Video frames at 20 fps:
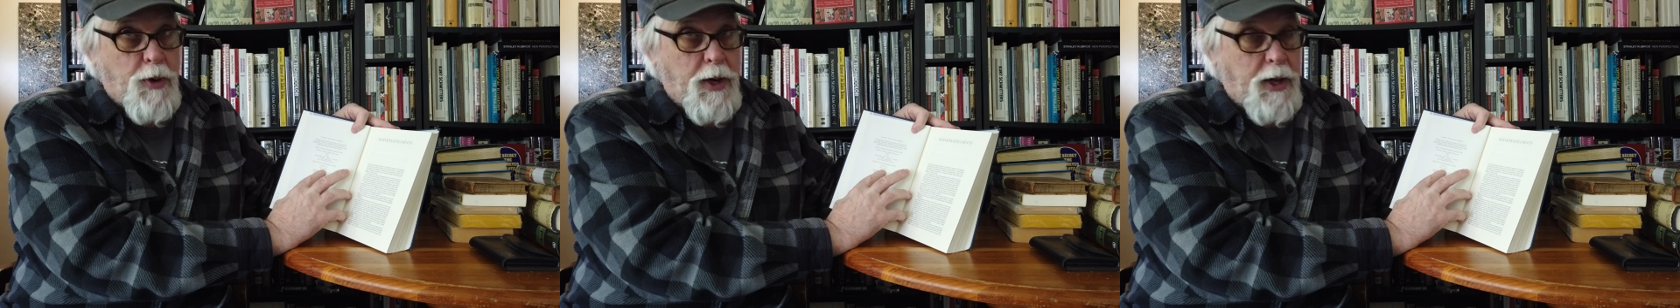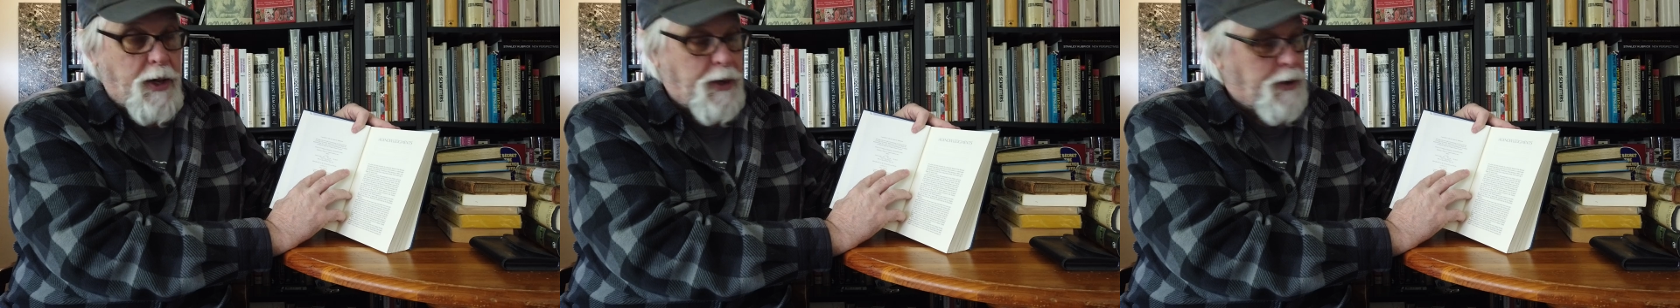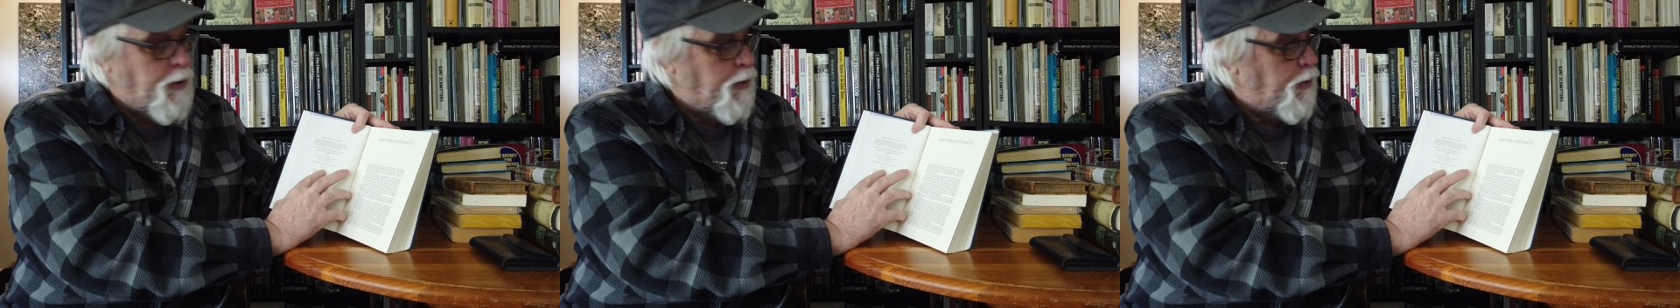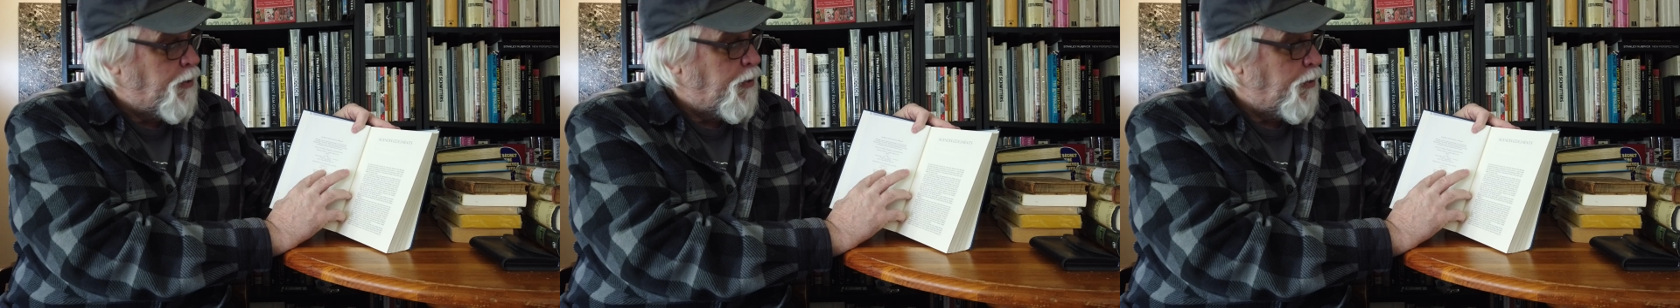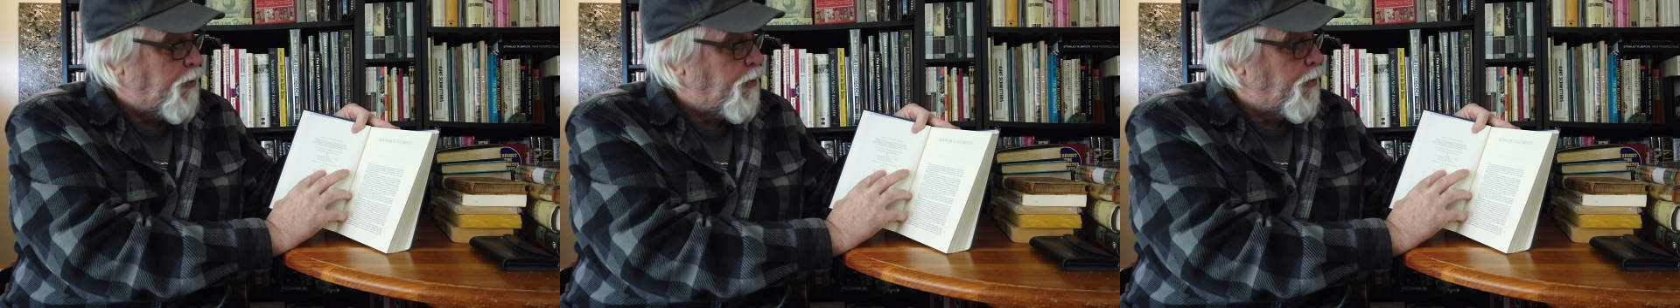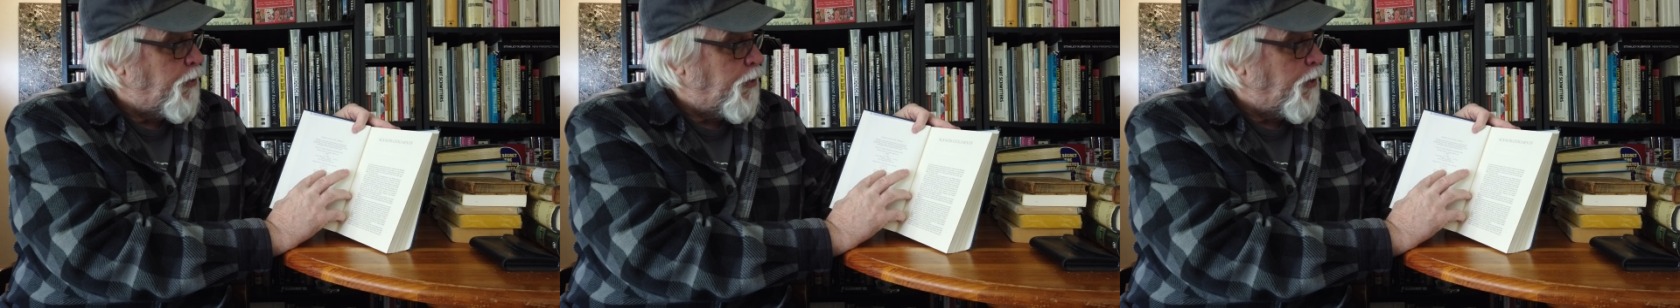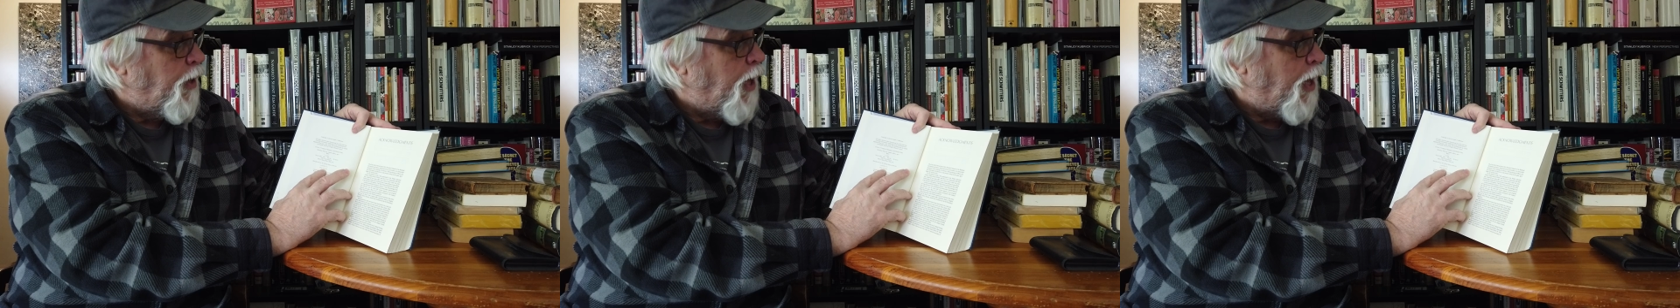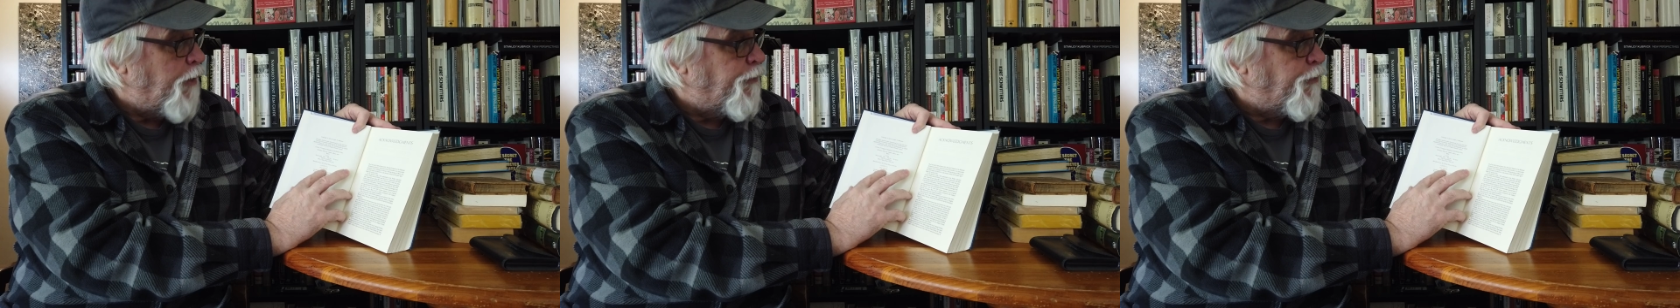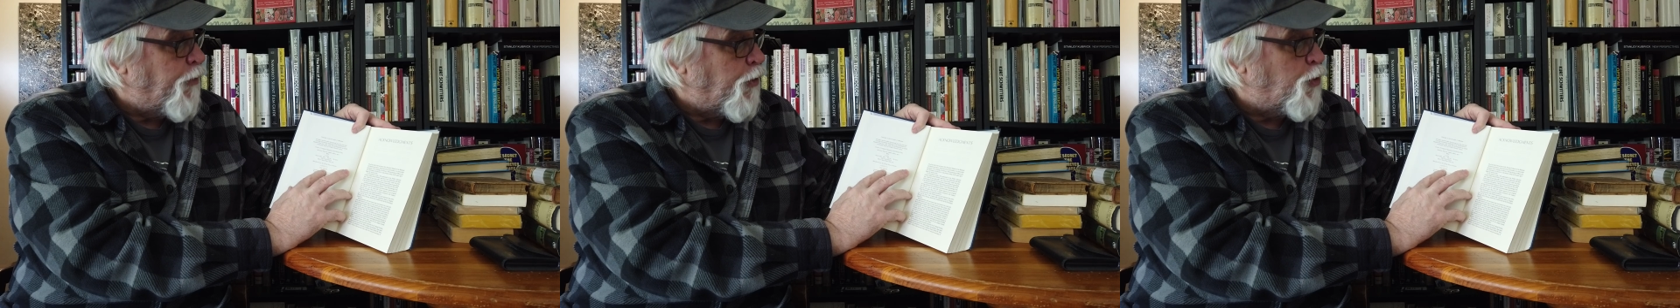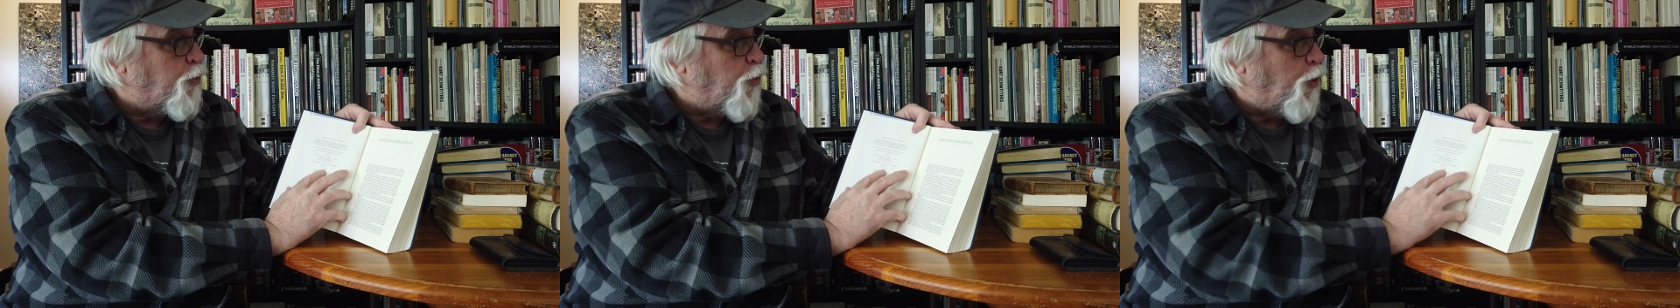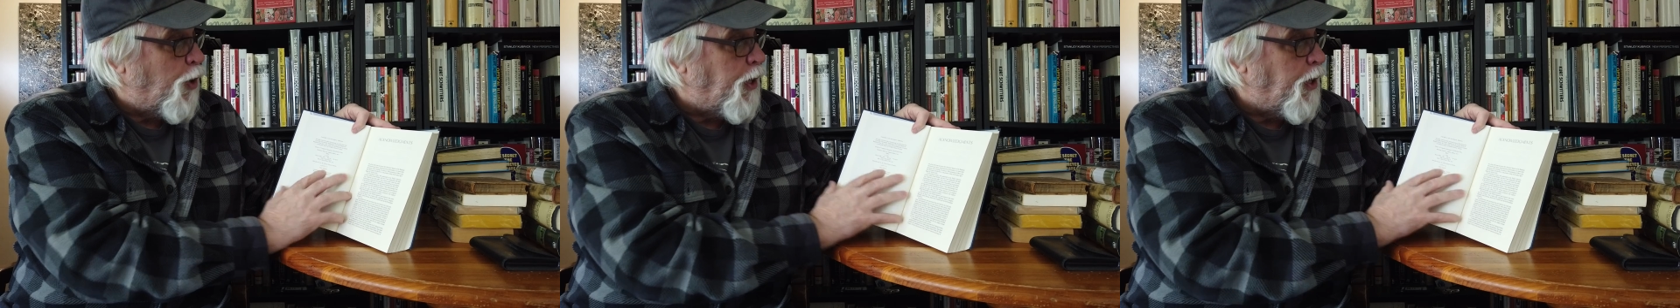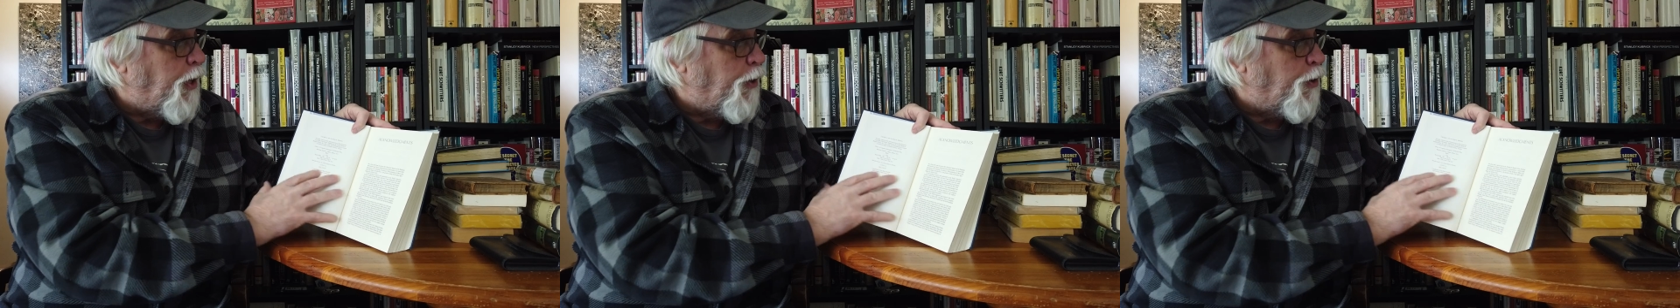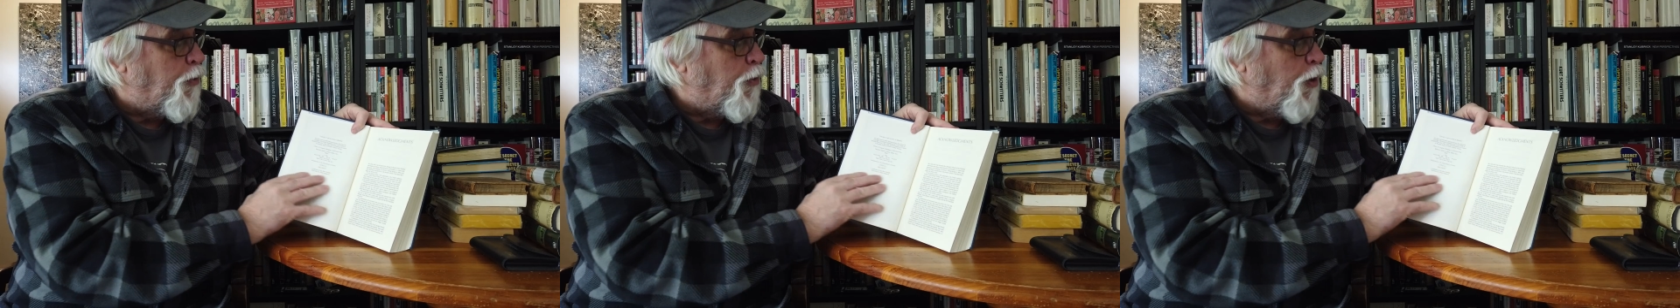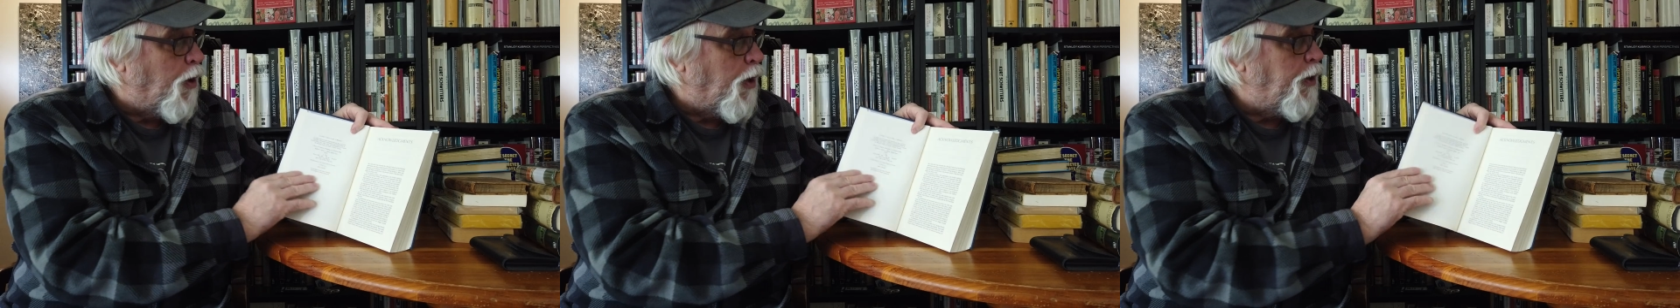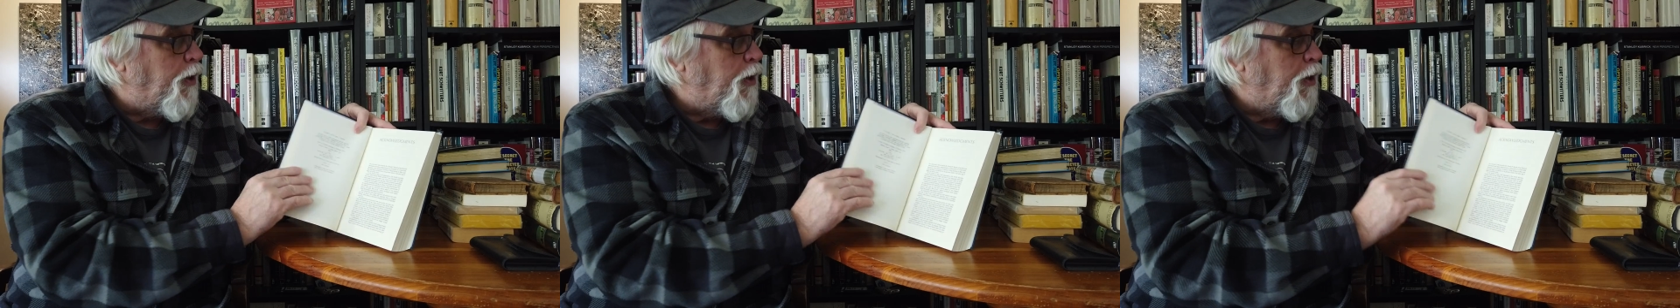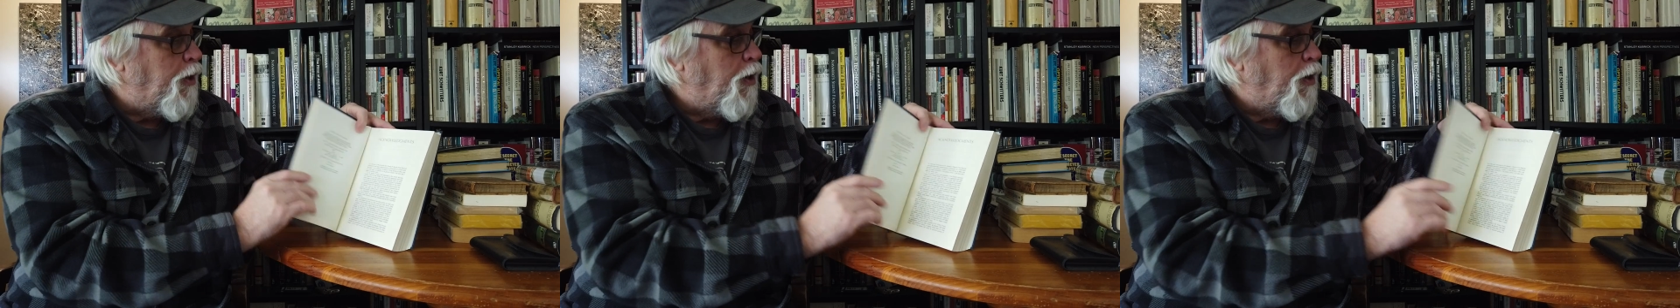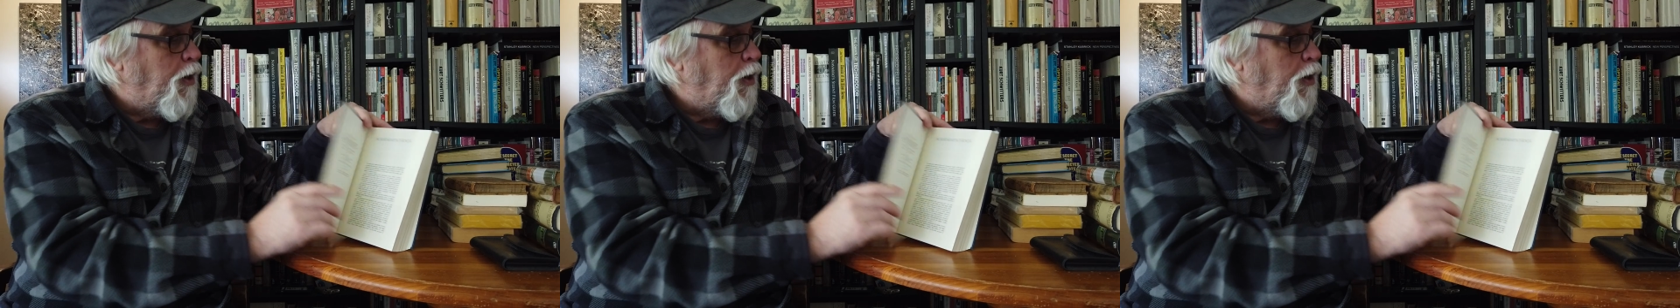printing, not a first printing of the book.